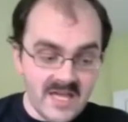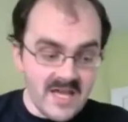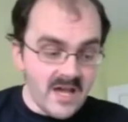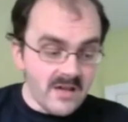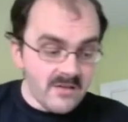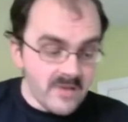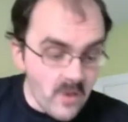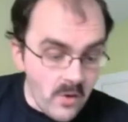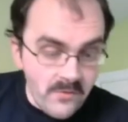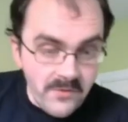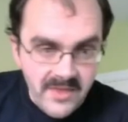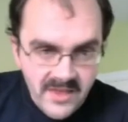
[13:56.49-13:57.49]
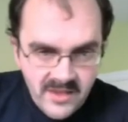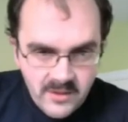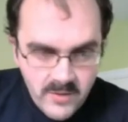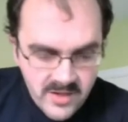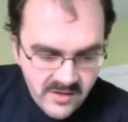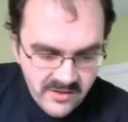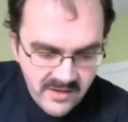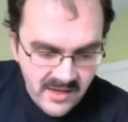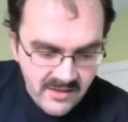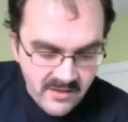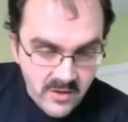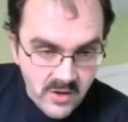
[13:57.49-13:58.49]
So for this, we just need
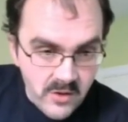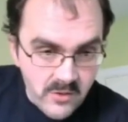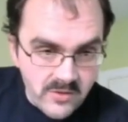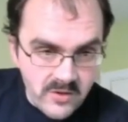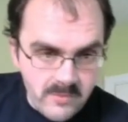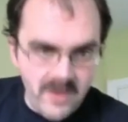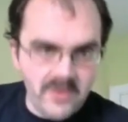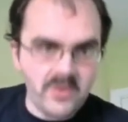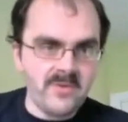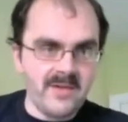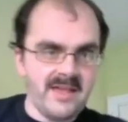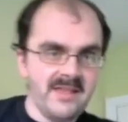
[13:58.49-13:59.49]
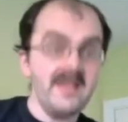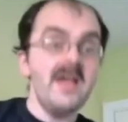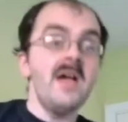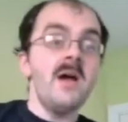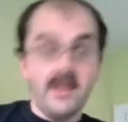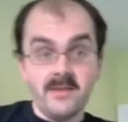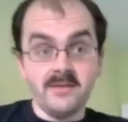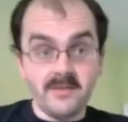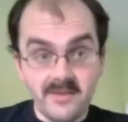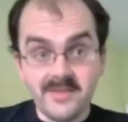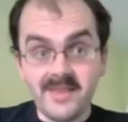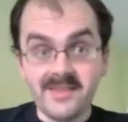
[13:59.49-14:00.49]
2 2 by 3s, and
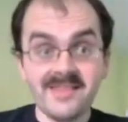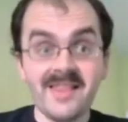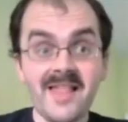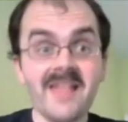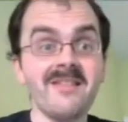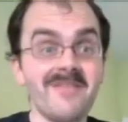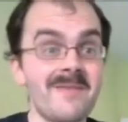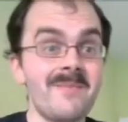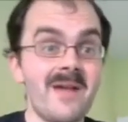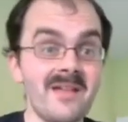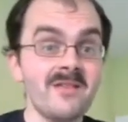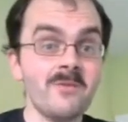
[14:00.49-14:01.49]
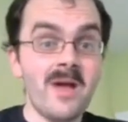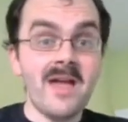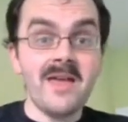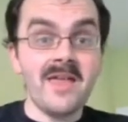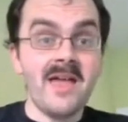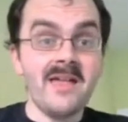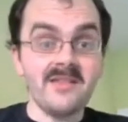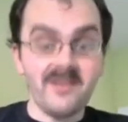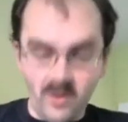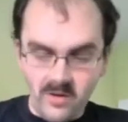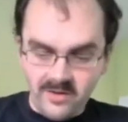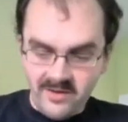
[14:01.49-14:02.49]
this is the last of them, I swear that it's all there